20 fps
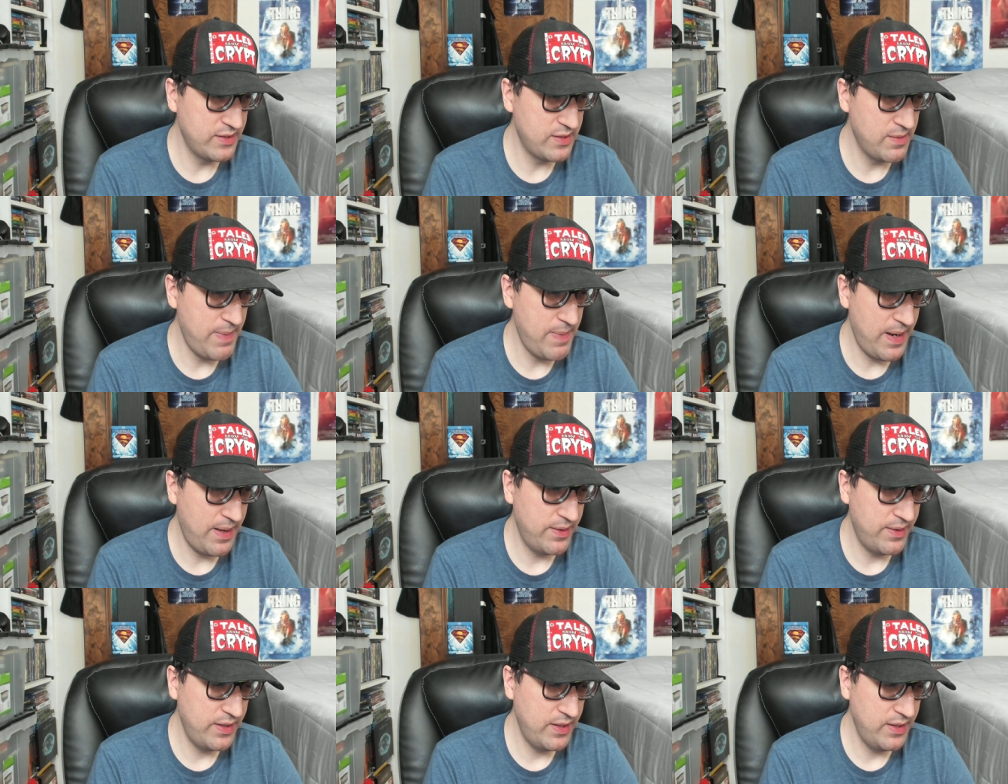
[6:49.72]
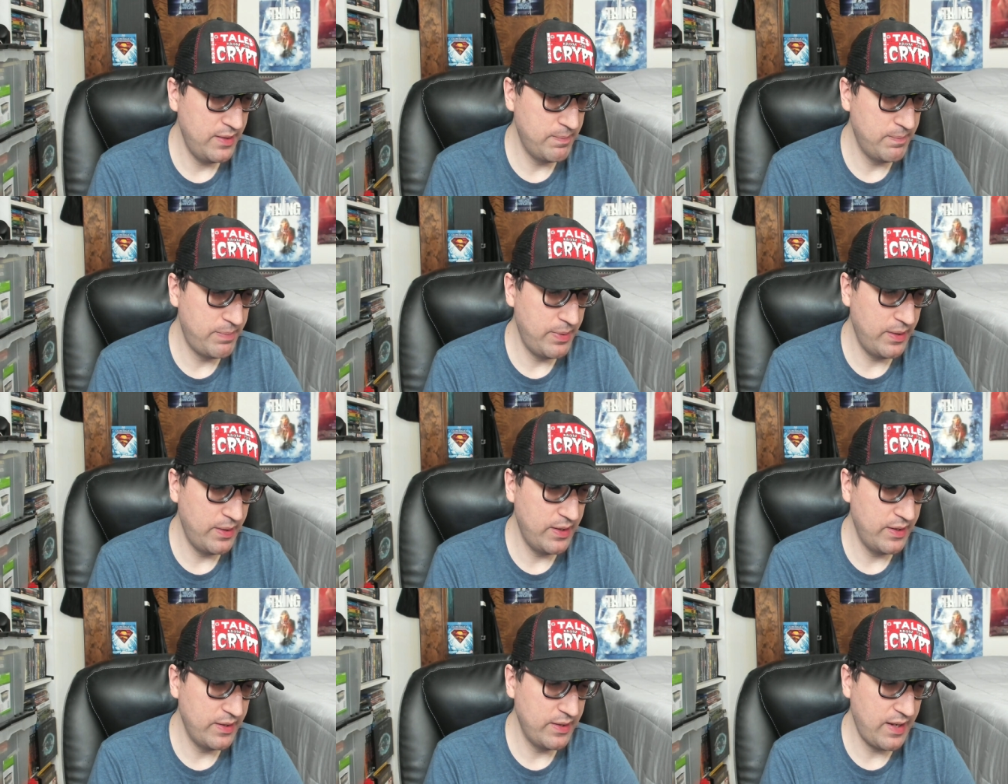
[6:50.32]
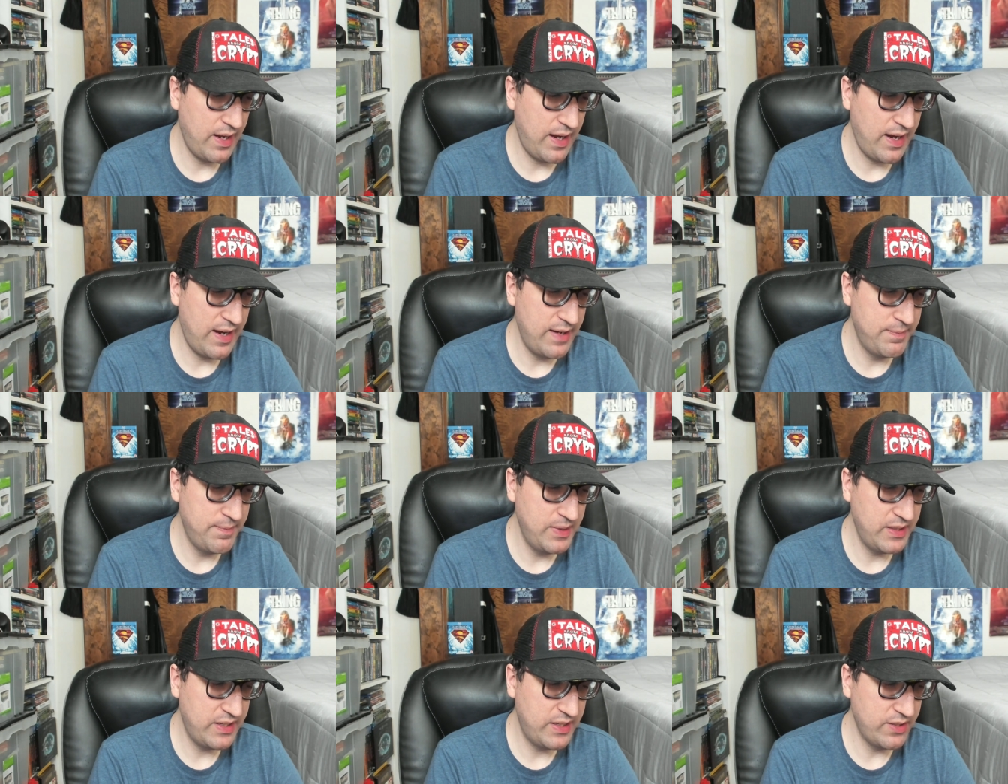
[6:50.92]
about it, but I've
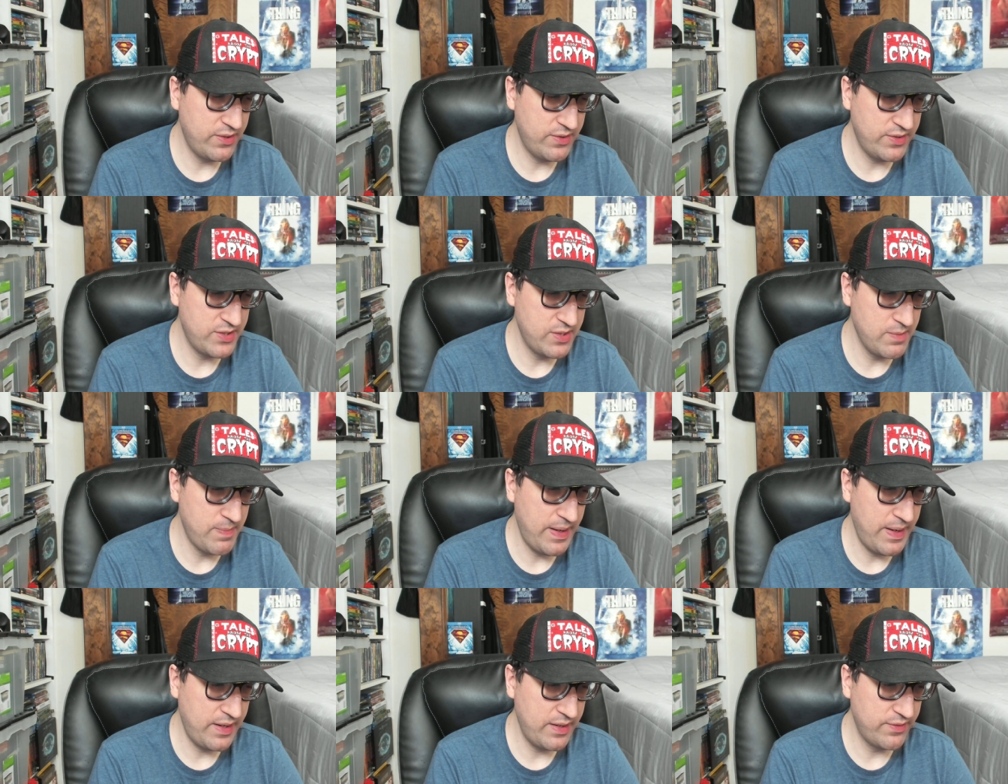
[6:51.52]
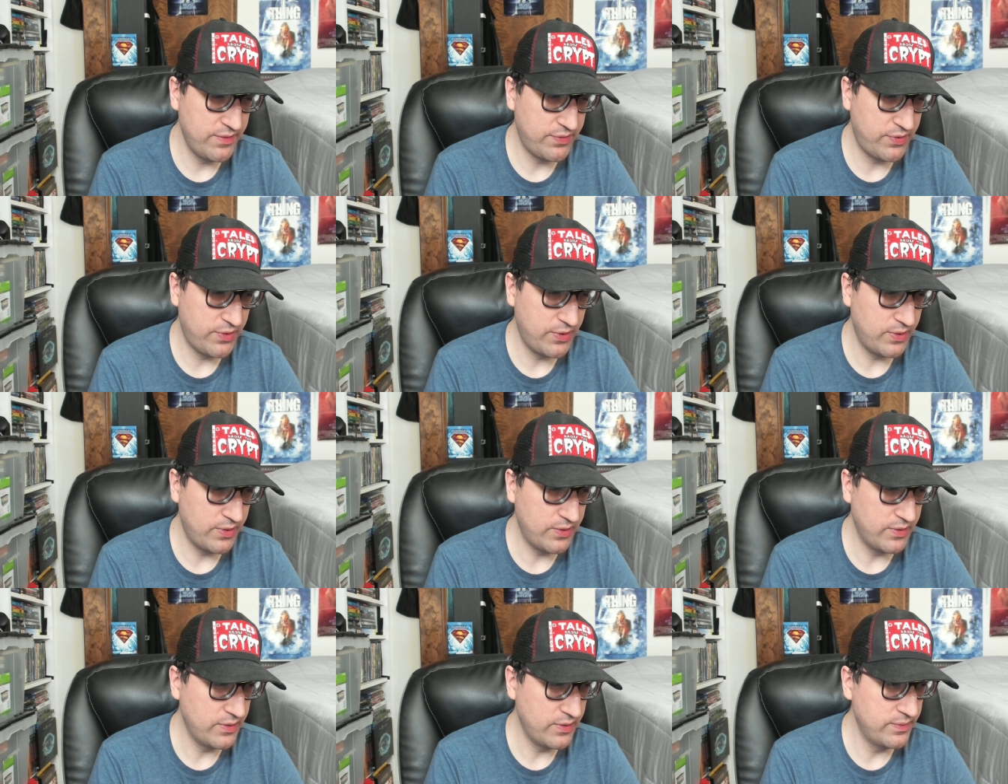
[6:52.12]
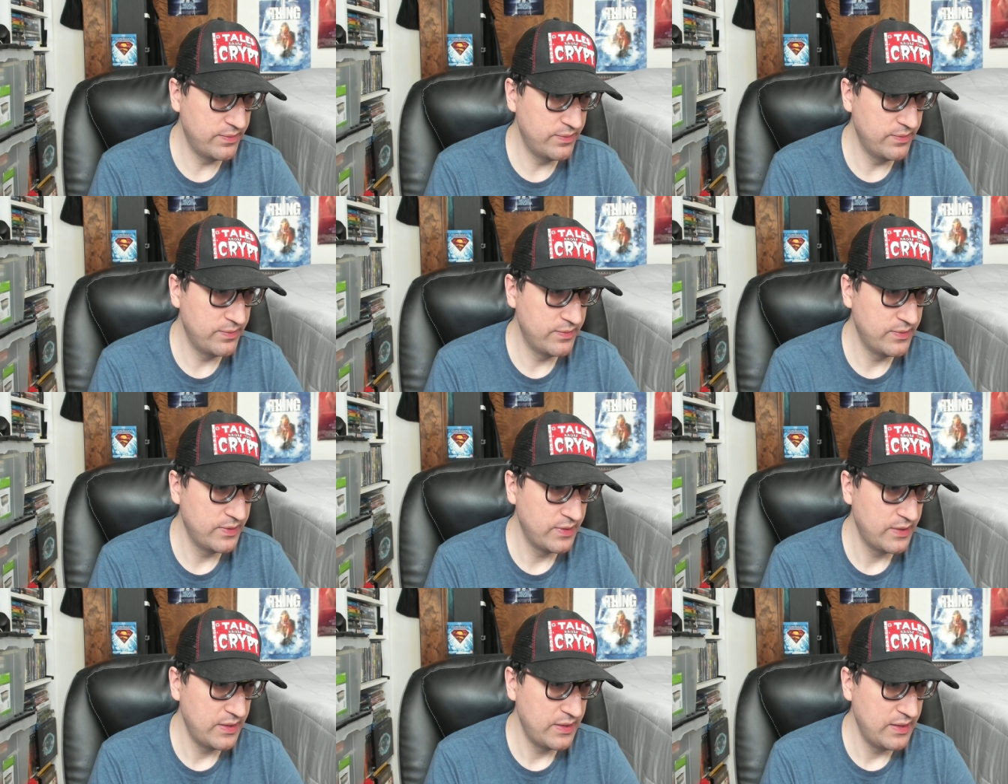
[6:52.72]
been curious about it for
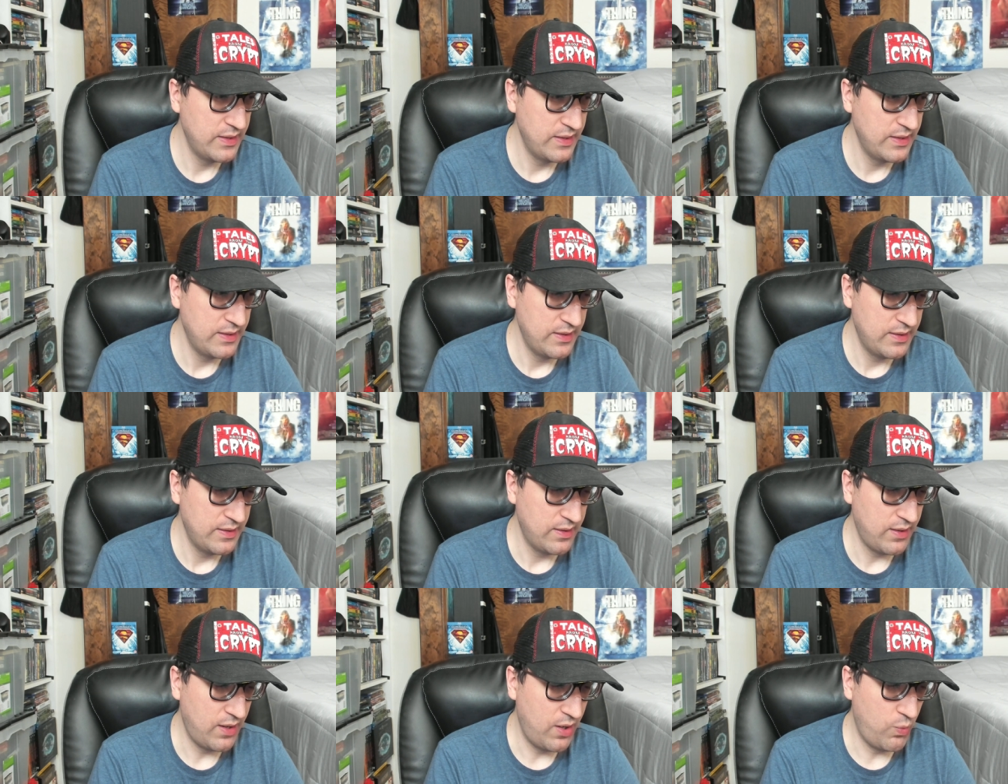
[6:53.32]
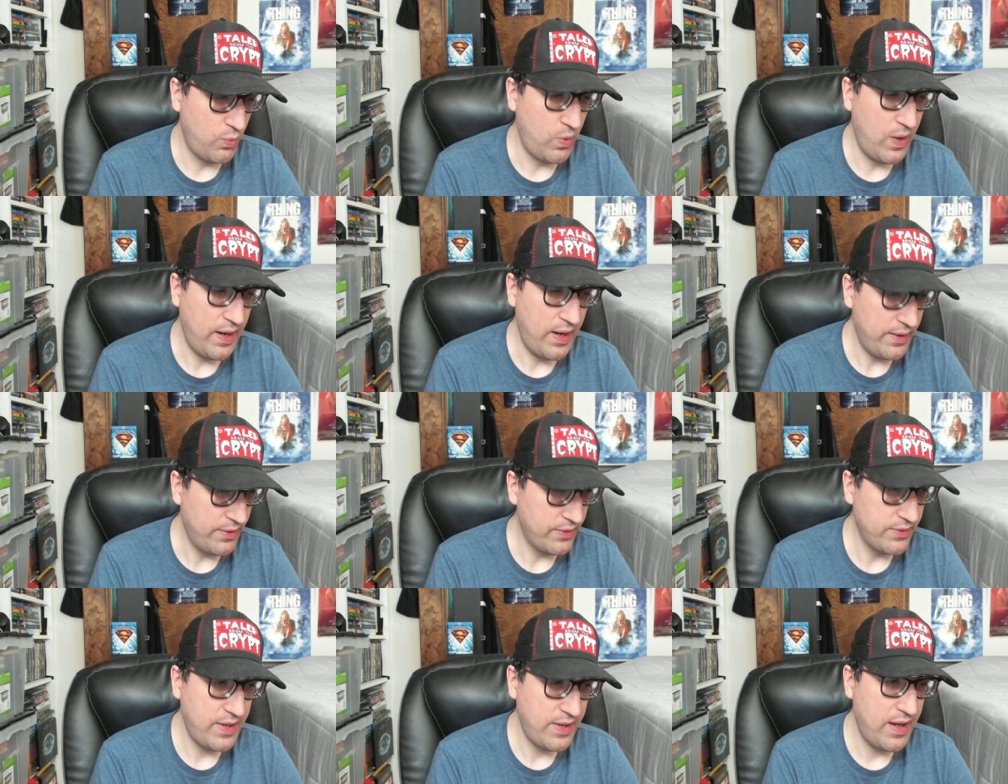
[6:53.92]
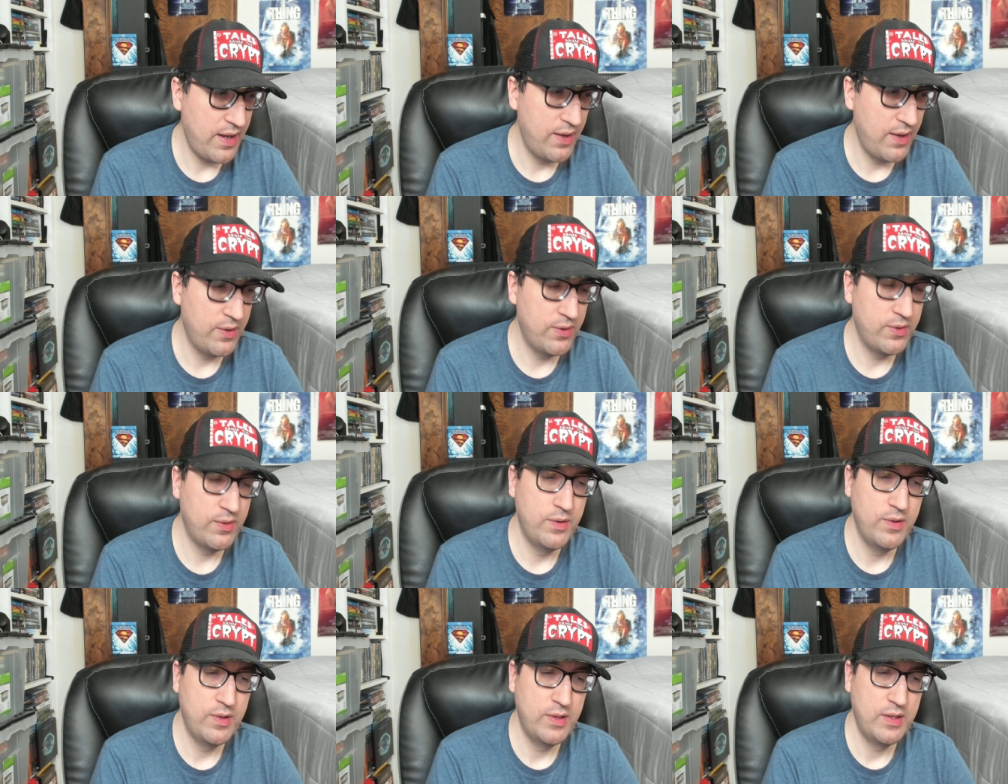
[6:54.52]
a while
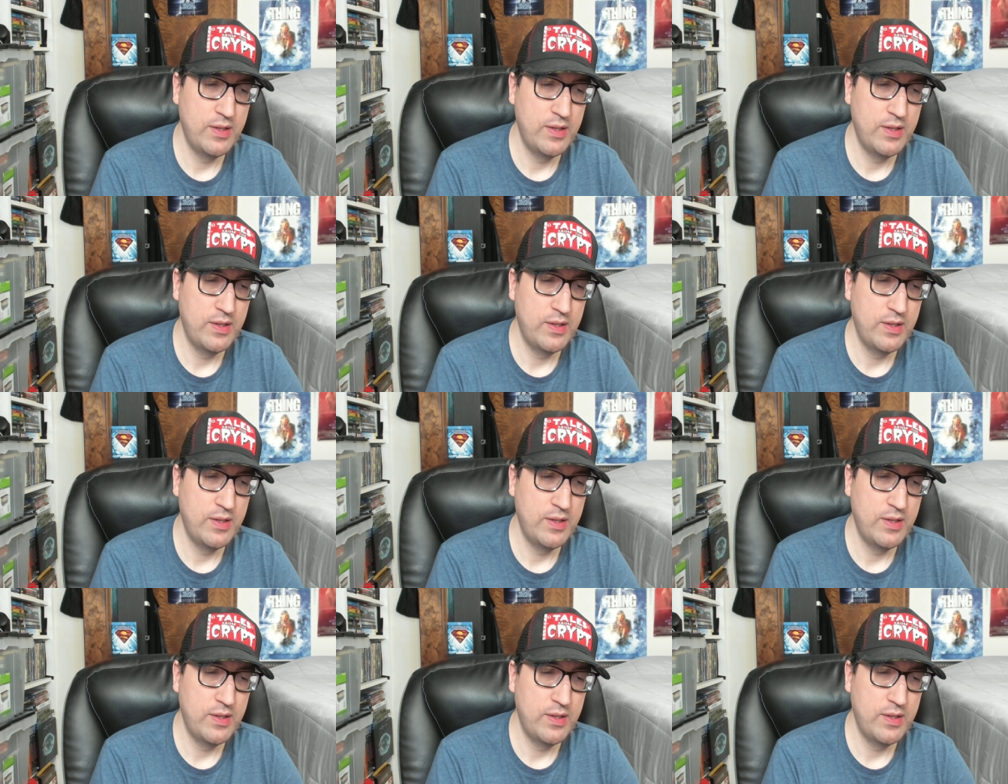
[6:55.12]
now.